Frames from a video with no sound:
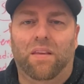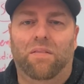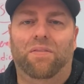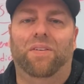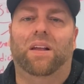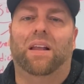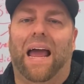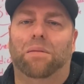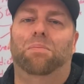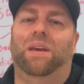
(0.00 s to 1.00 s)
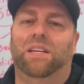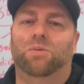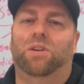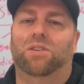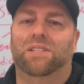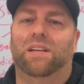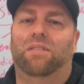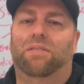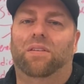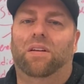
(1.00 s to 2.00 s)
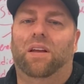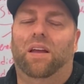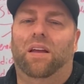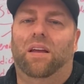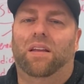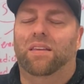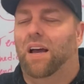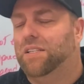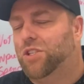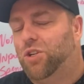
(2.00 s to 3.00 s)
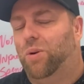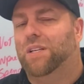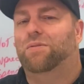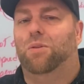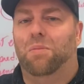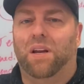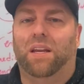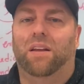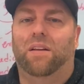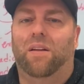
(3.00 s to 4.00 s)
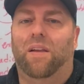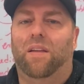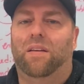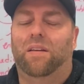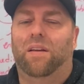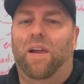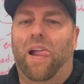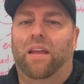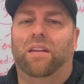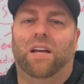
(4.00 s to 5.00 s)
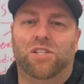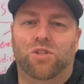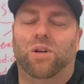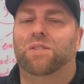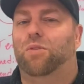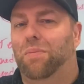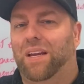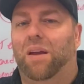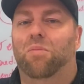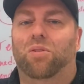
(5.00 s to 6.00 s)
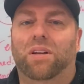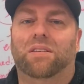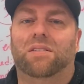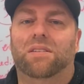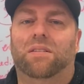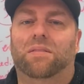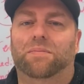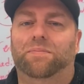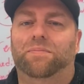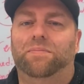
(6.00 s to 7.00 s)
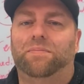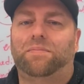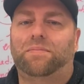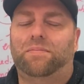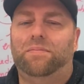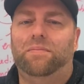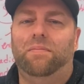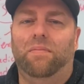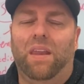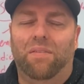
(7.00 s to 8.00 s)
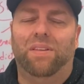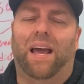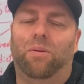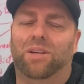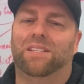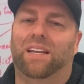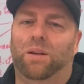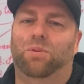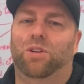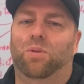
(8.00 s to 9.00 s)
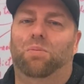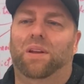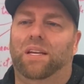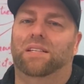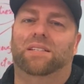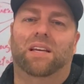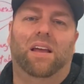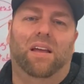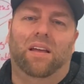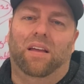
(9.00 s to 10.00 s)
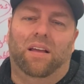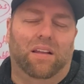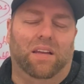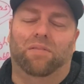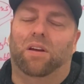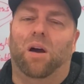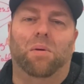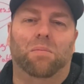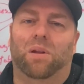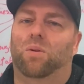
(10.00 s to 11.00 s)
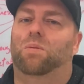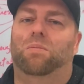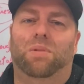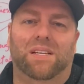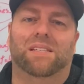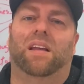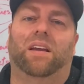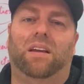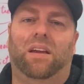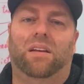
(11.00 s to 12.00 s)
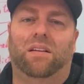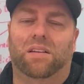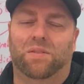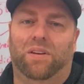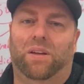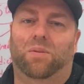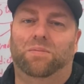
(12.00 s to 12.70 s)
feel at peace with yourself, not stress for money, not stress for making more deals. If that resonates with you, please leave a comment below. Please like this video.